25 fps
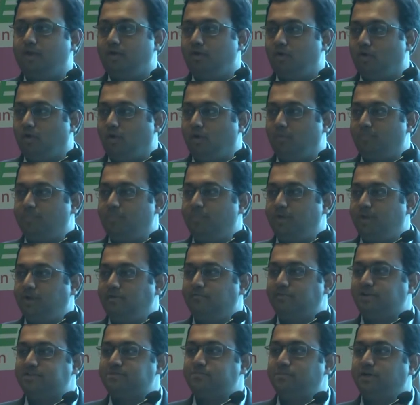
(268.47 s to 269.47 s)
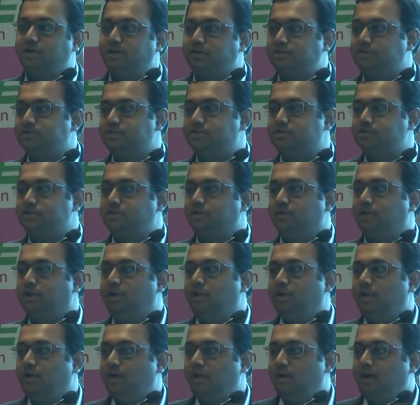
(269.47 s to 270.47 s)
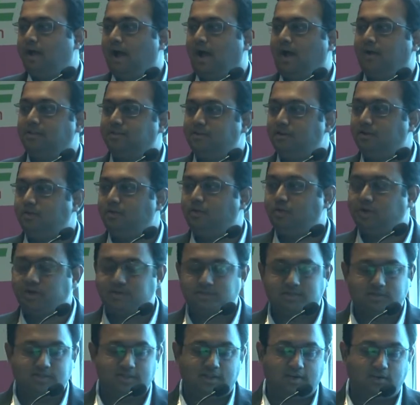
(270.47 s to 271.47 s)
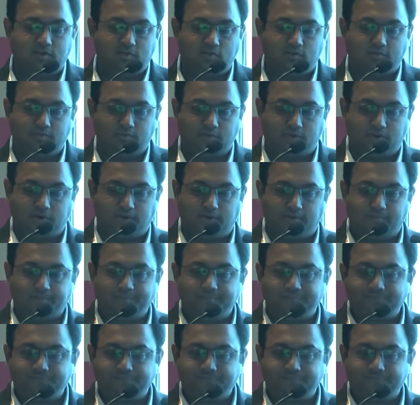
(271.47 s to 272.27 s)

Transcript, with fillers: your investment decision at the location that you've put in.